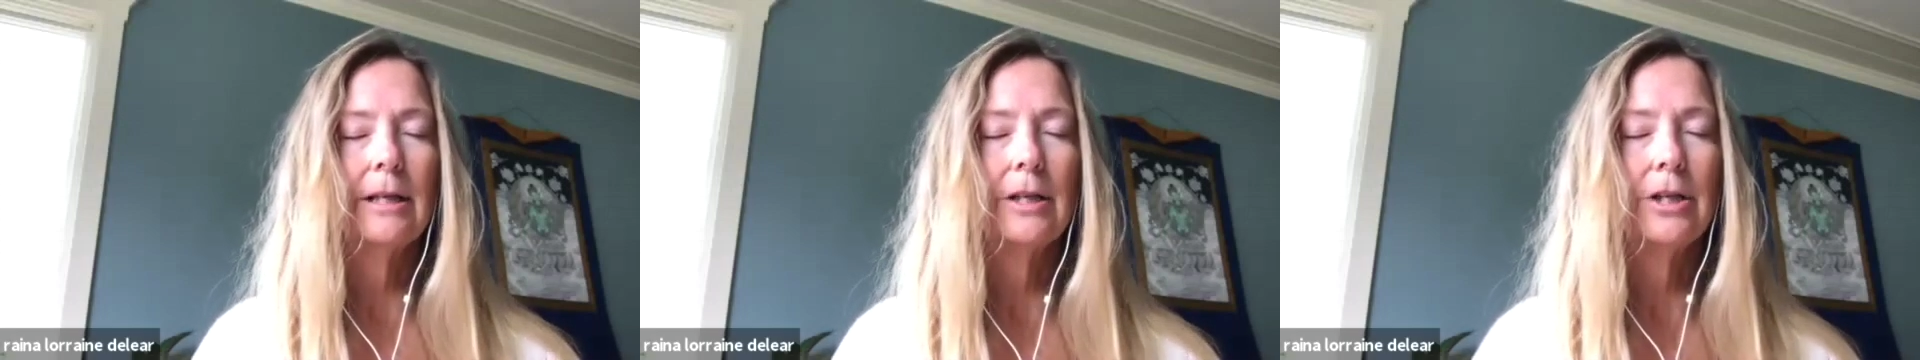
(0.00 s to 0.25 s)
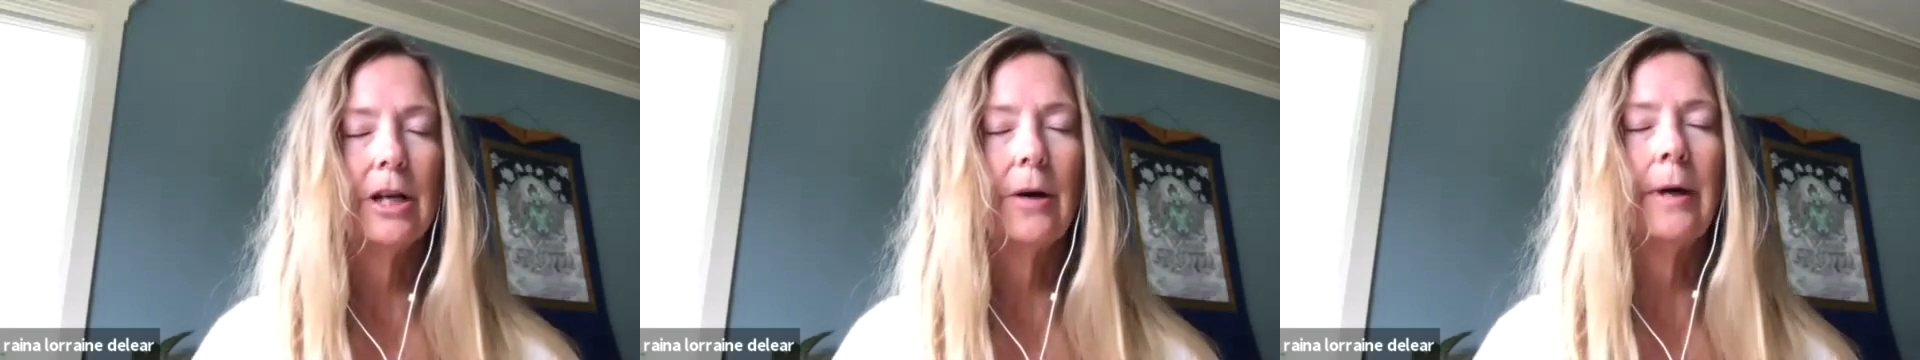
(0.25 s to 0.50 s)

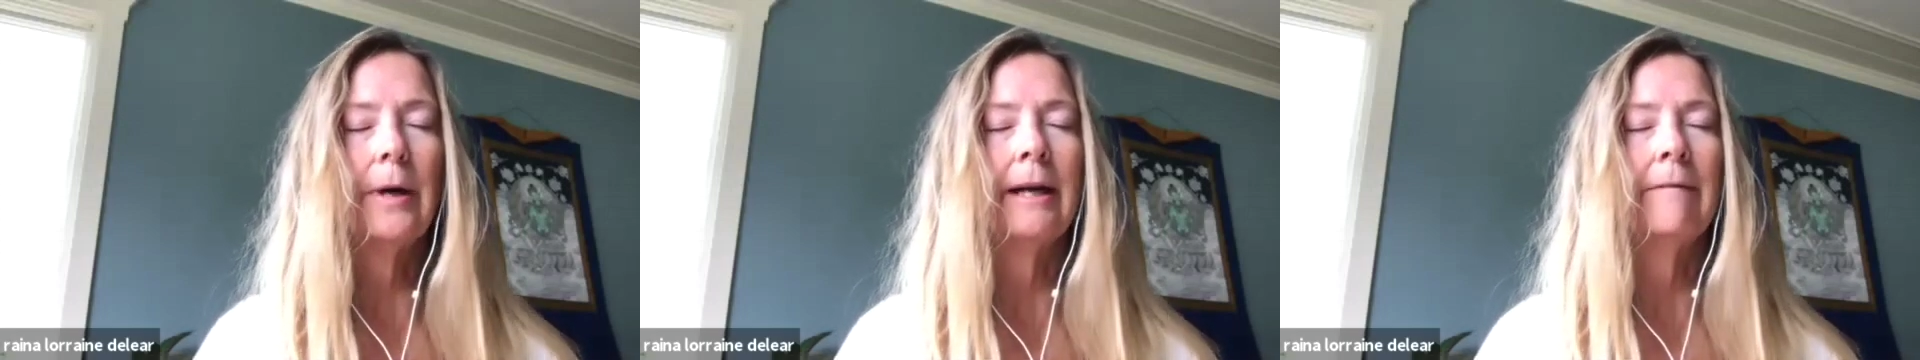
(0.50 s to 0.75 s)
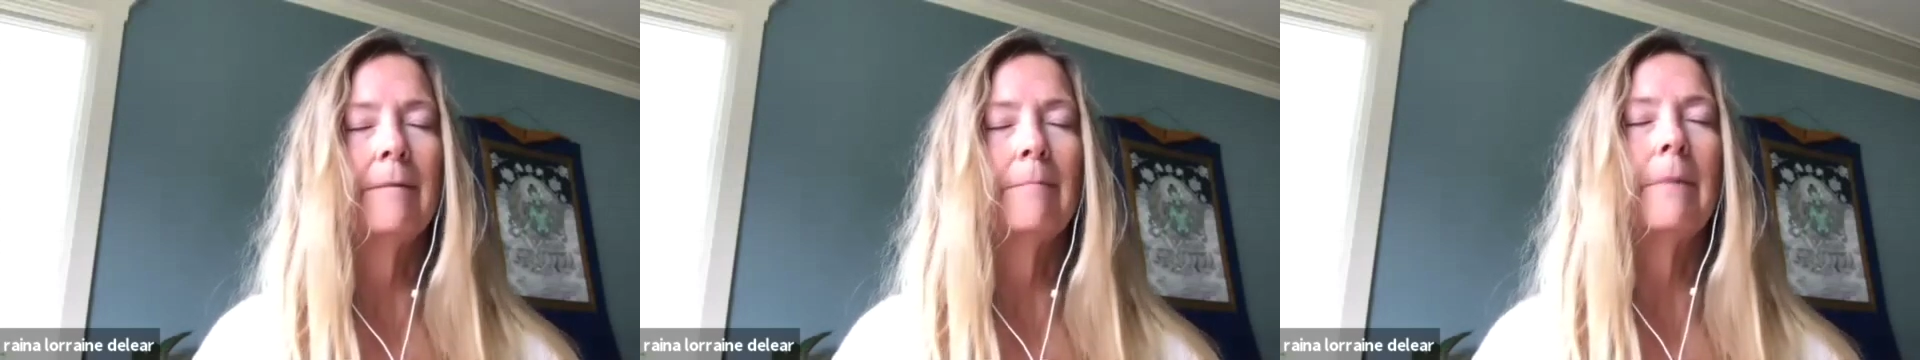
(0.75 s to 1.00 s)
showing
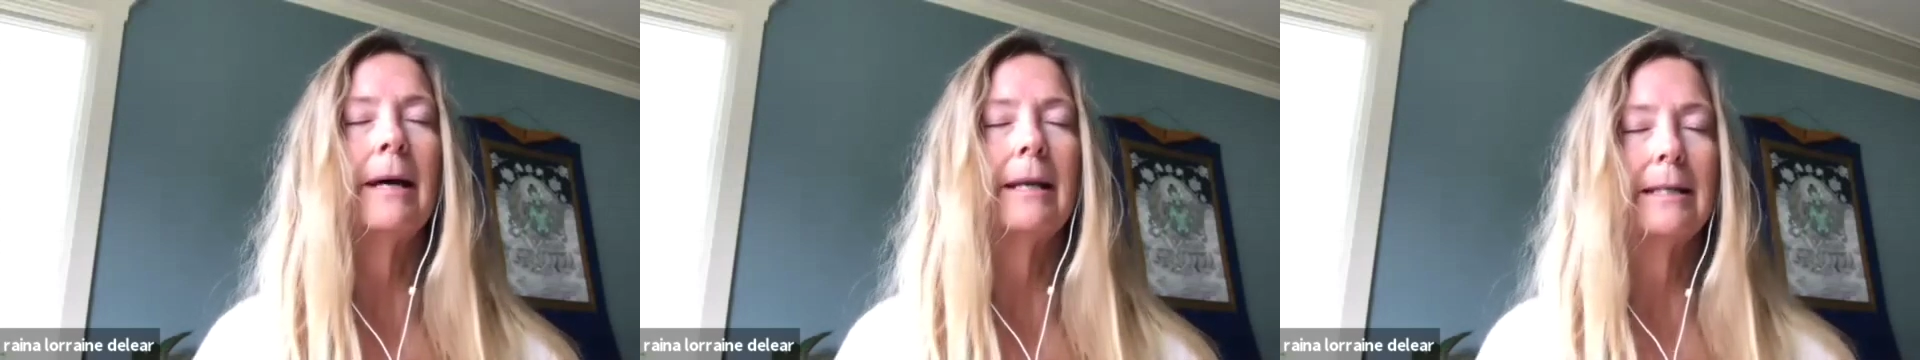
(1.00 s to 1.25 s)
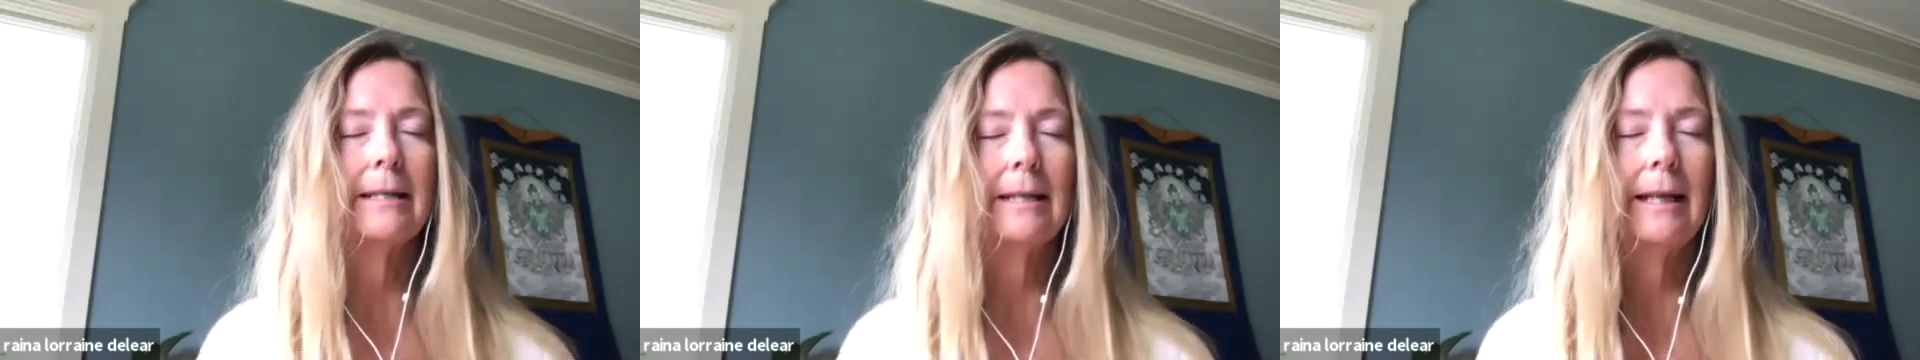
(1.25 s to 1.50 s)
of the
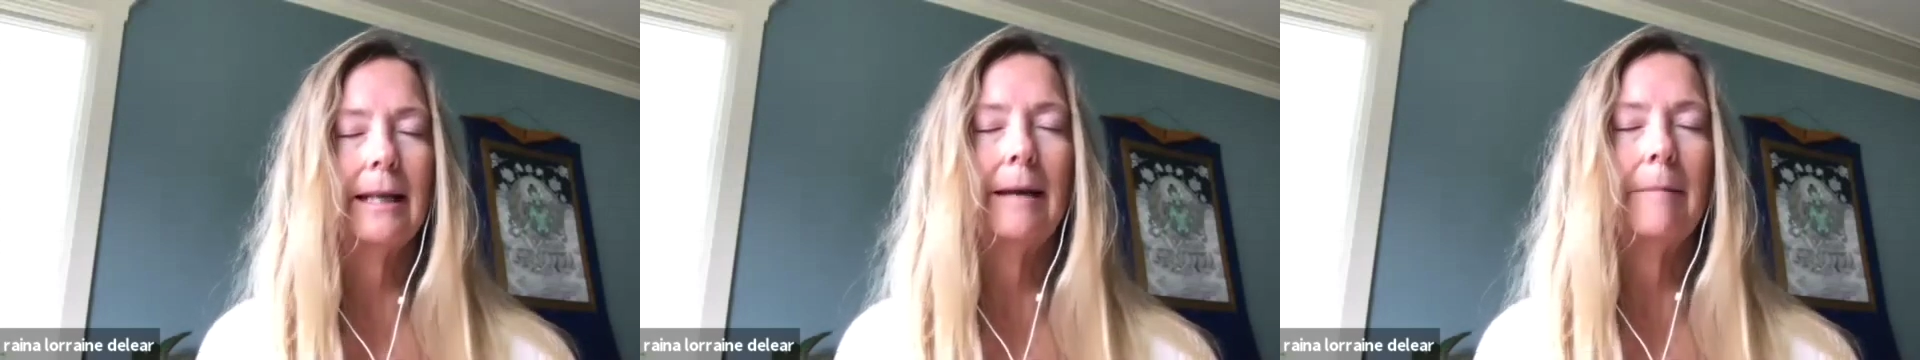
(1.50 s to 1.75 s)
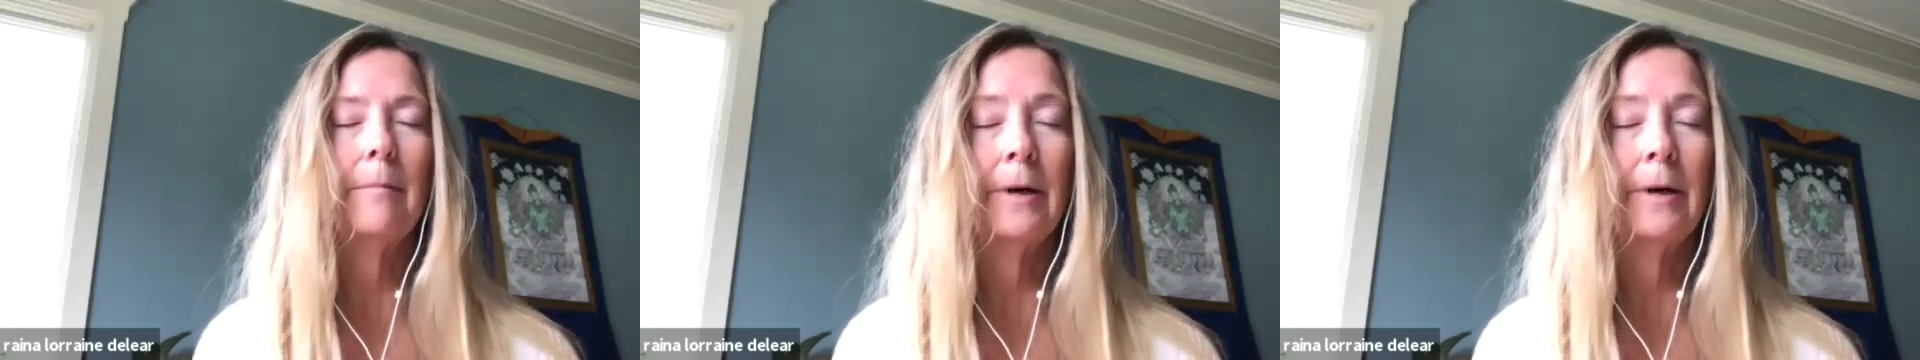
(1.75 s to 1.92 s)
medicine that I'm